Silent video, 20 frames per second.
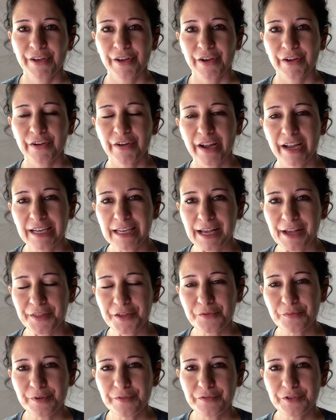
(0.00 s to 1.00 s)
All right, now
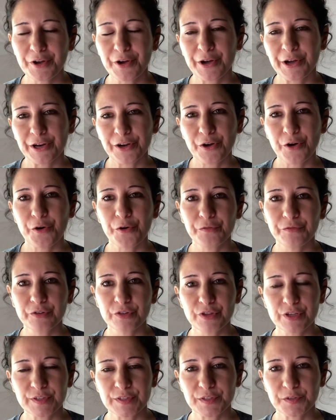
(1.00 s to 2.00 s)
that we've gone over
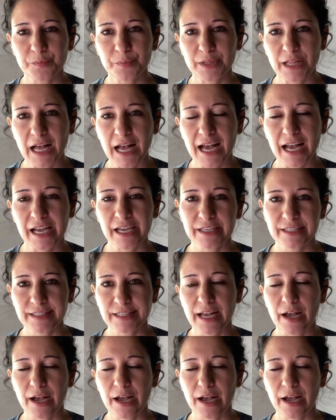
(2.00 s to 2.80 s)
the supplies,